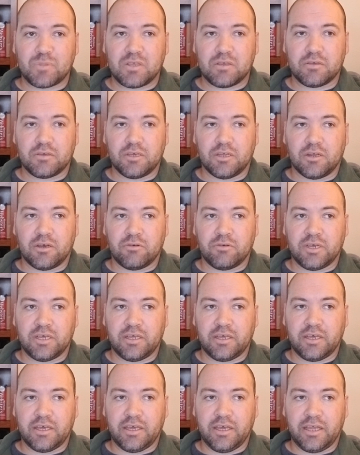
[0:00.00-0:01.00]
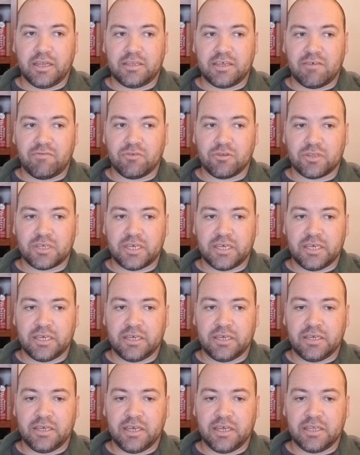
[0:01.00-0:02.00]
It
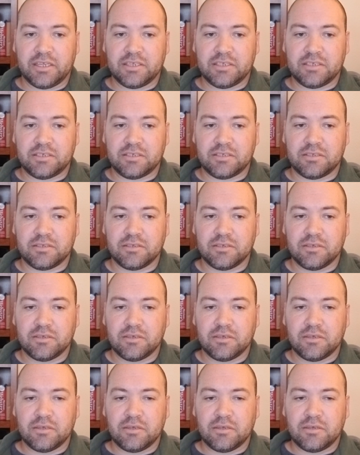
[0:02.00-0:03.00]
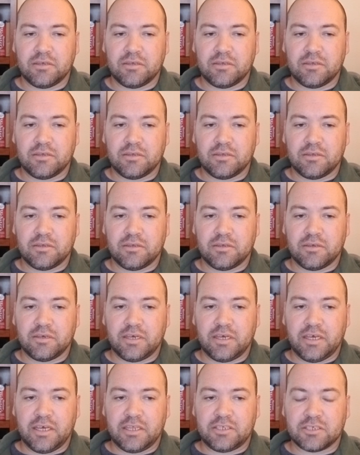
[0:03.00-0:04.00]
definitely is.
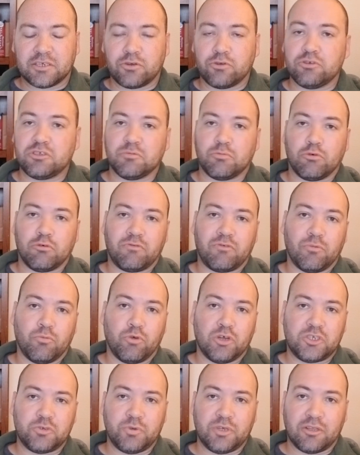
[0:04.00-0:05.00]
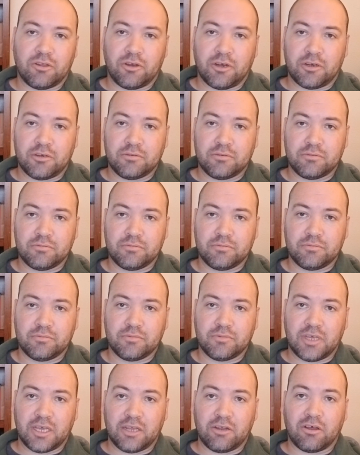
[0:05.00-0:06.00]
It's a crucible from which we learn.
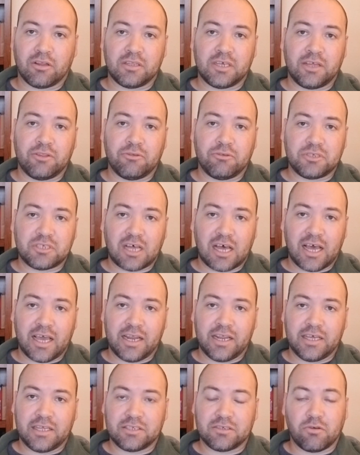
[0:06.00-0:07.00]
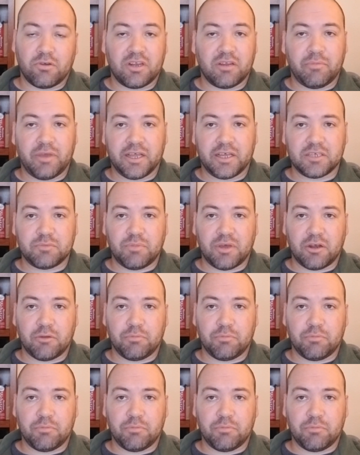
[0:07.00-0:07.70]
And on the other side, it's going to make us better